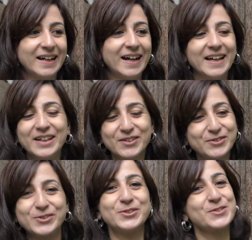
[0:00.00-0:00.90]
I,
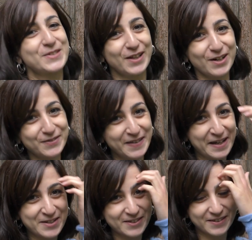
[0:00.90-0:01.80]
of course, love
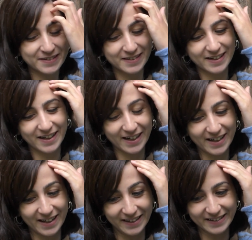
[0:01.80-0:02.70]
nature,
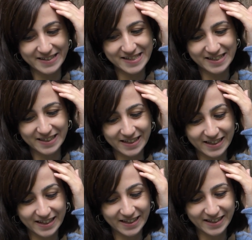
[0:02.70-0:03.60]
and
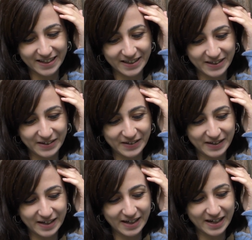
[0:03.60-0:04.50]

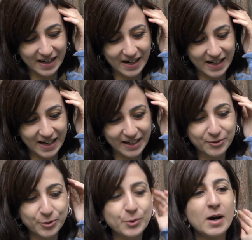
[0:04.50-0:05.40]
I
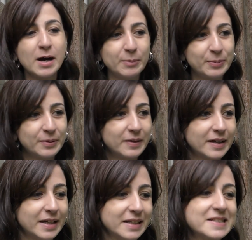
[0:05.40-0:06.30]
grew up
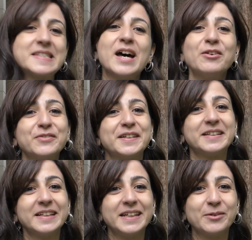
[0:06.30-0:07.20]
in South
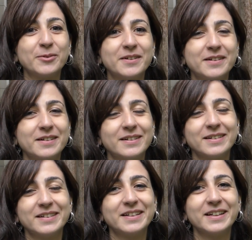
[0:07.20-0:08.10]
Italy where
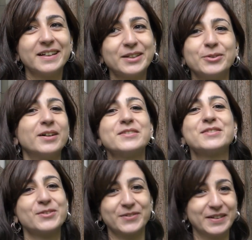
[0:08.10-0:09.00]
you are
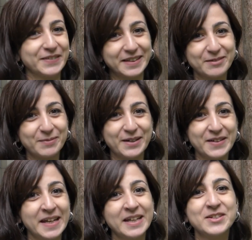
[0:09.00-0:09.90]
surrounded by
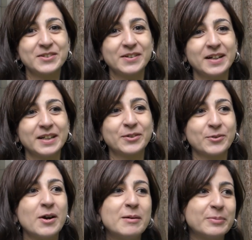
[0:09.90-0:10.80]
nature. I grew
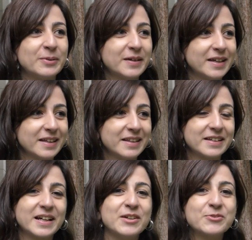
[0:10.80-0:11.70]
up in the
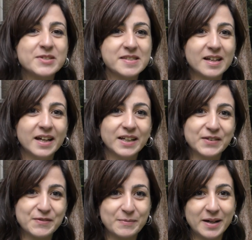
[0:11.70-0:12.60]
countryside
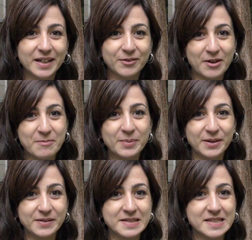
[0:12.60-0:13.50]
of my
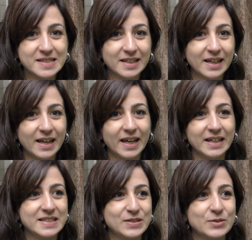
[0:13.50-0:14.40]
grandparents,
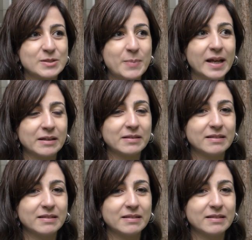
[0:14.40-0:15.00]
and so spent